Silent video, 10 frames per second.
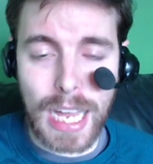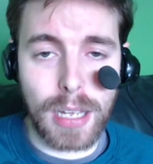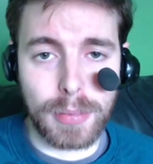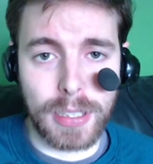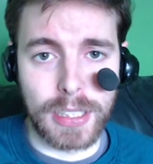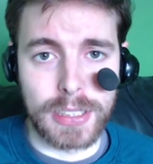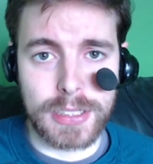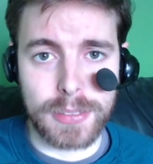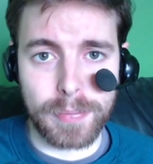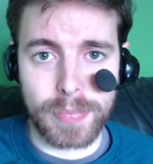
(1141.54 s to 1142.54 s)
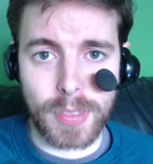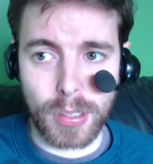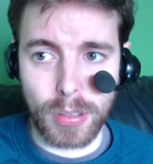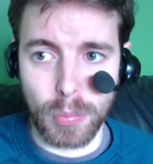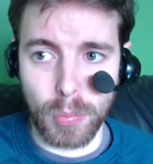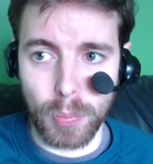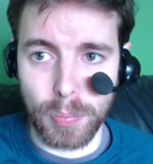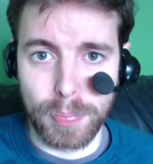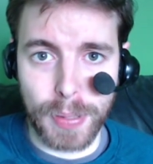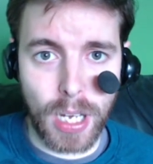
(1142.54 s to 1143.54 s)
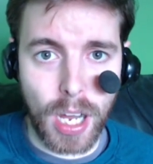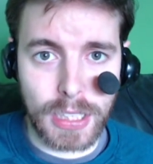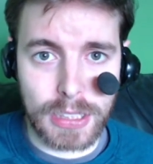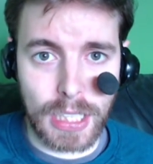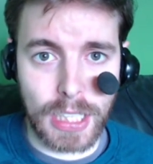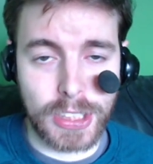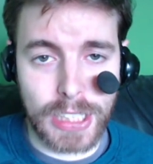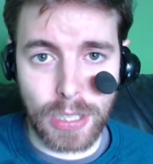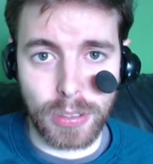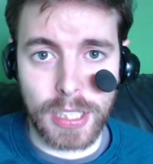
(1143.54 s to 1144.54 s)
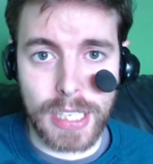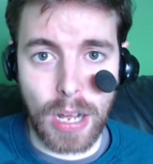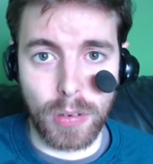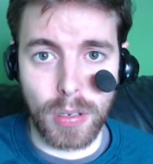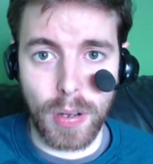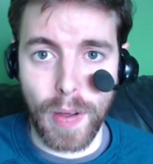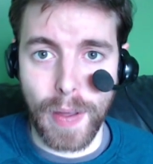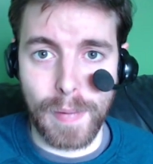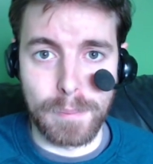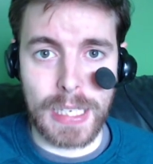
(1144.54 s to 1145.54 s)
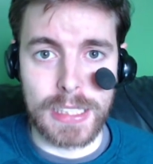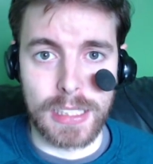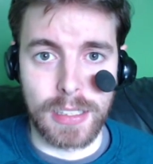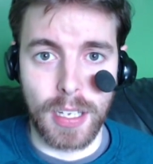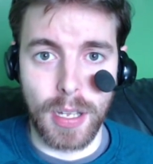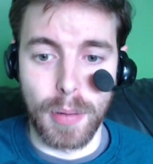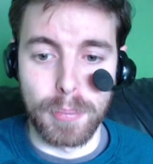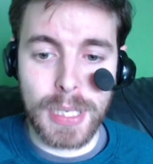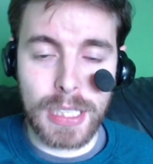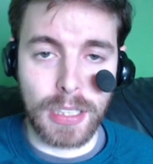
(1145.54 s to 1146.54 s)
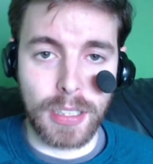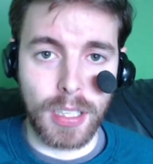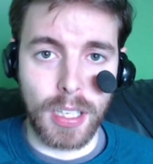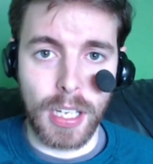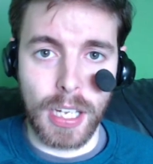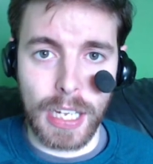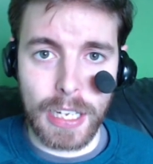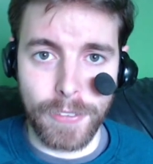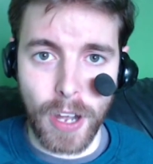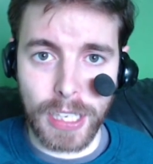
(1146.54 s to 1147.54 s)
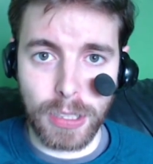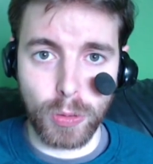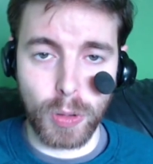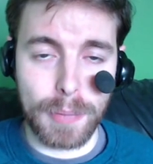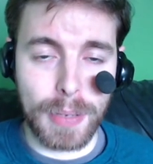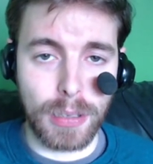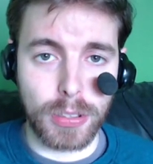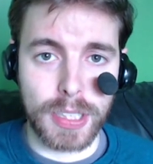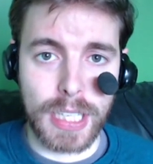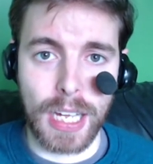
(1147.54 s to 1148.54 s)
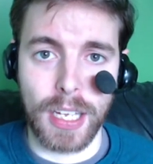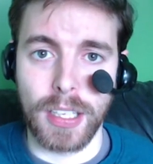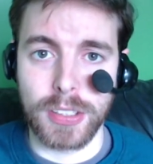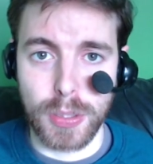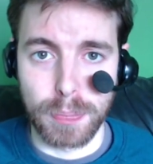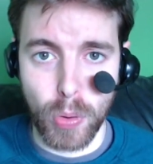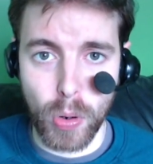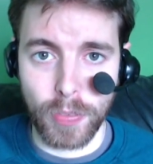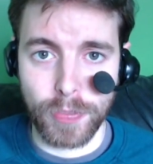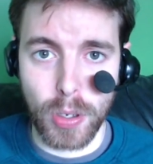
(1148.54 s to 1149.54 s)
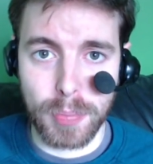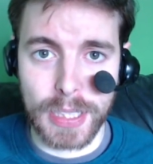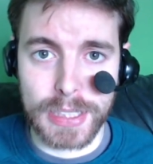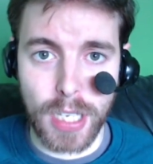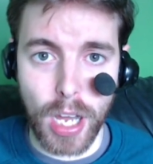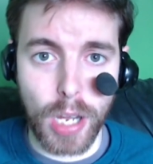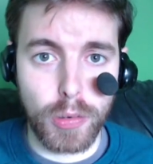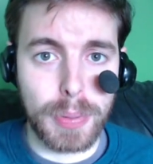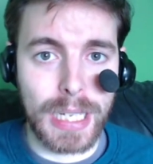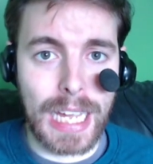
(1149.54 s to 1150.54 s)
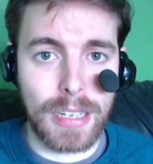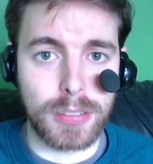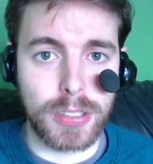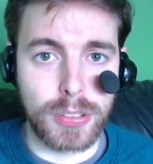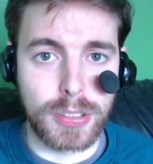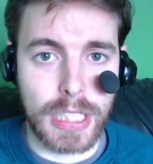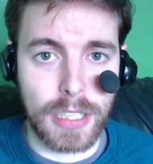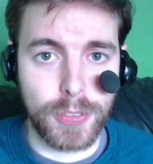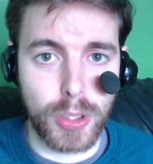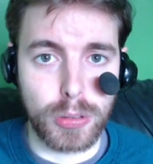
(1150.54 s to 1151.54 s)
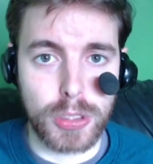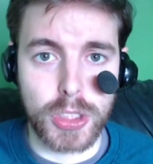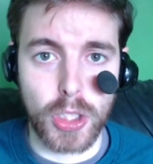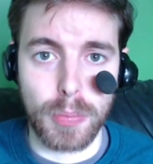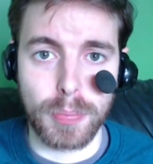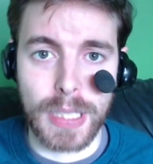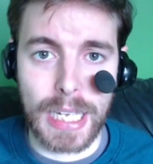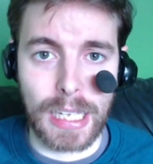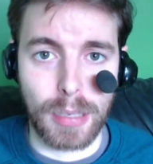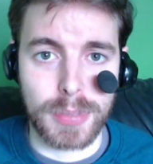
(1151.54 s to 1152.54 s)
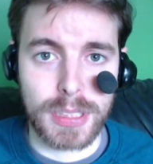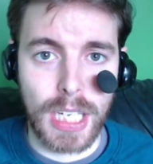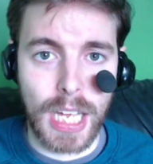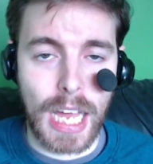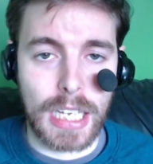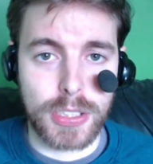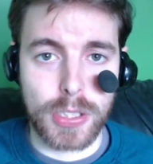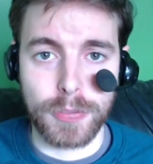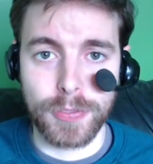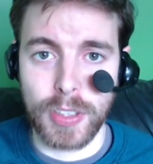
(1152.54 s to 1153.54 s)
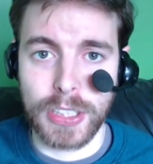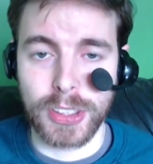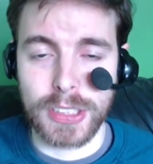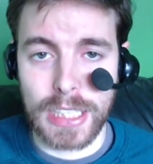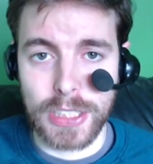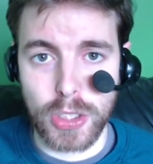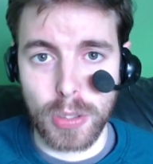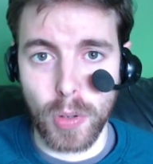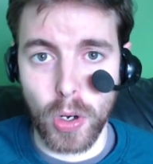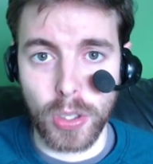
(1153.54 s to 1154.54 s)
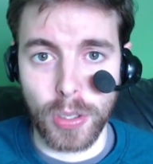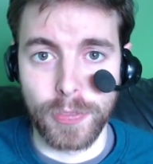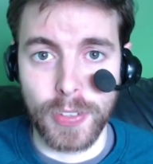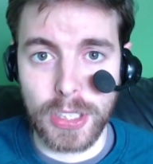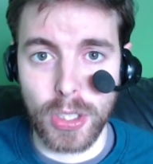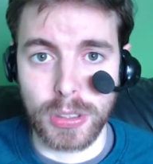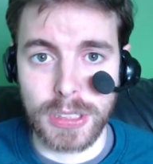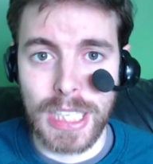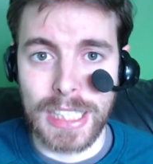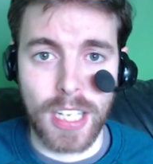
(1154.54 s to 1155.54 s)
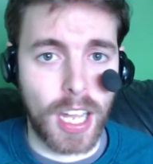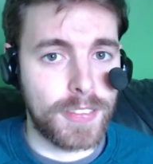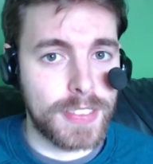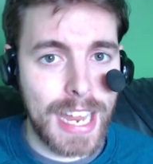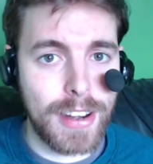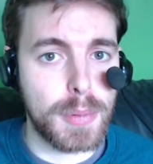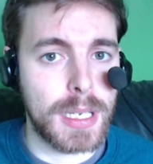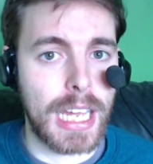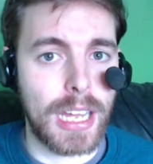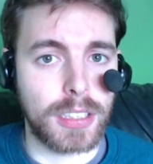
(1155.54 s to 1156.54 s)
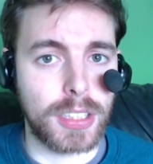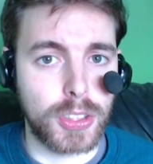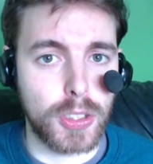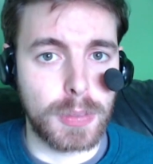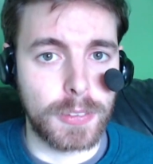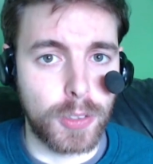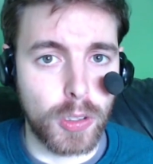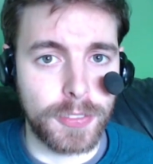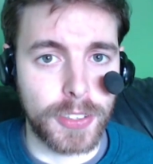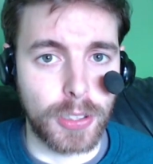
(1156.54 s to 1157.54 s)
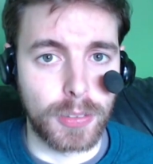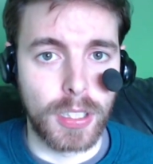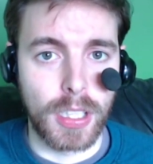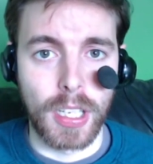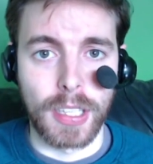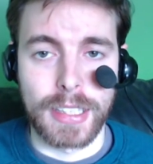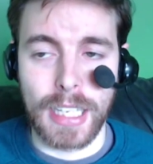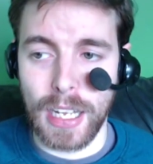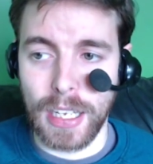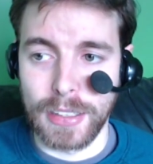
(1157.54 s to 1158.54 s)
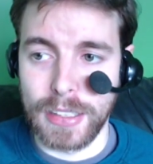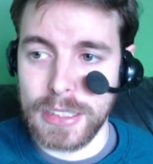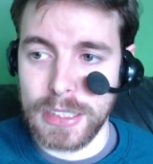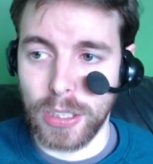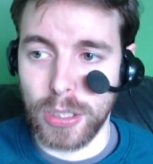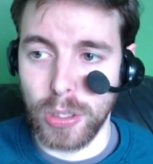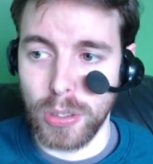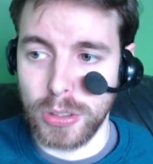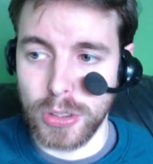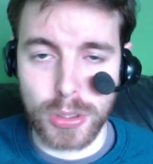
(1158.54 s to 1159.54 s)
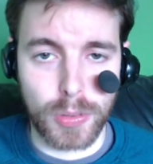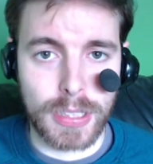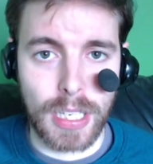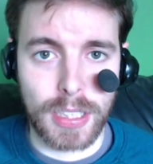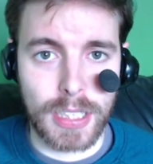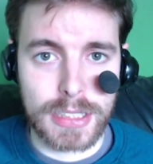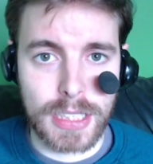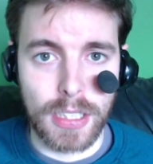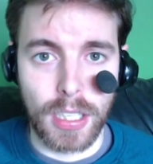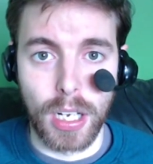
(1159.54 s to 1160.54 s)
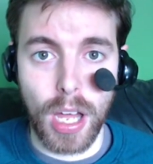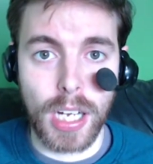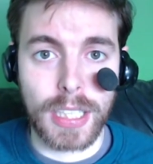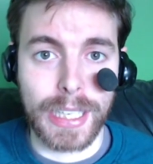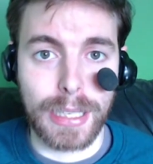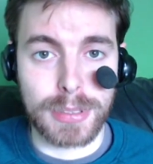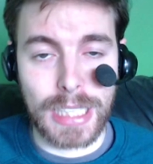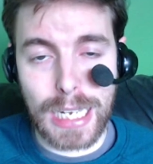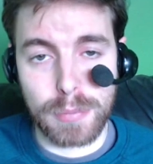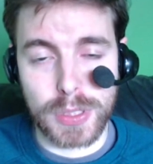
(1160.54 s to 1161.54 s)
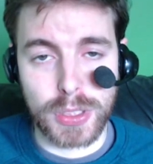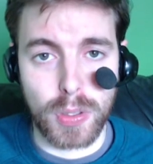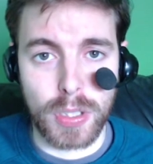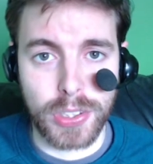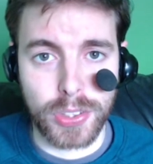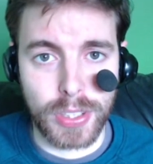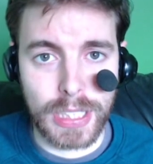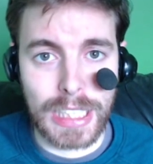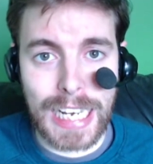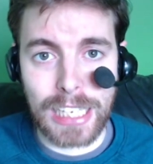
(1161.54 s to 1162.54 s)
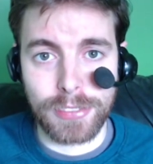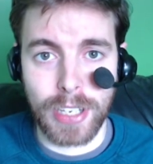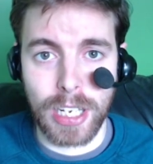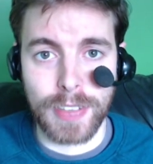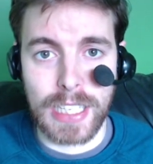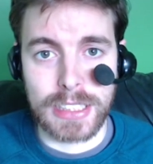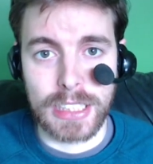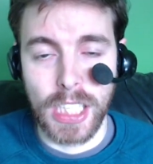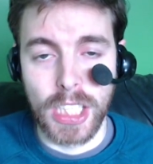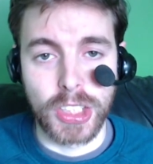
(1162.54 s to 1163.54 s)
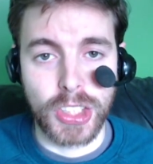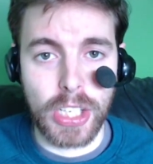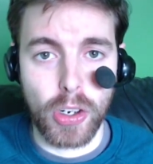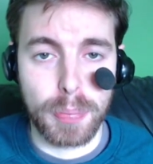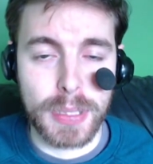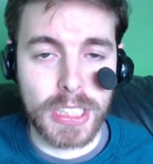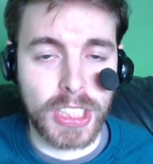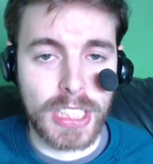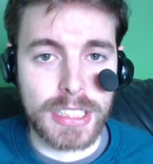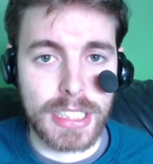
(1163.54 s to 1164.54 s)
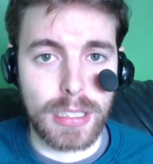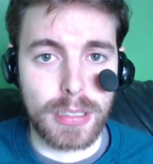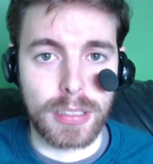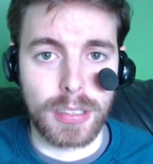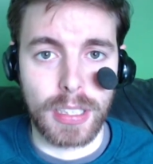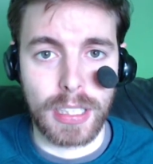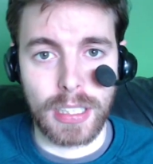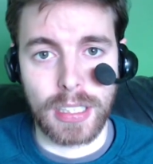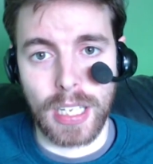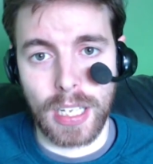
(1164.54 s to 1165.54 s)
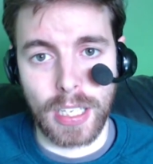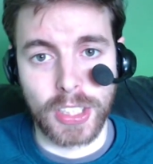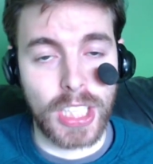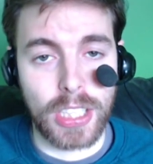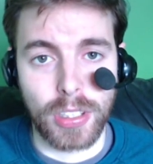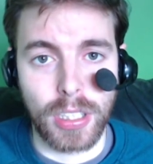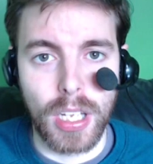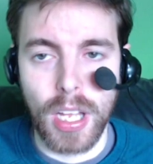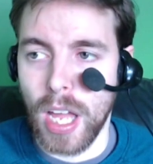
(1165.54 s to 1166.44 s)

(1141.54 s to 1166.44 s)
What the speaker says: that is, beyond a shadow of a doubt, amazing. Meaning, if I am able to get support from this, I will be able to give you some games and some features and some other videos that I've never been able to do before for you. This includes, just to run down the list, long games like Persona 3, like Final Fantasy, JRPGs in general,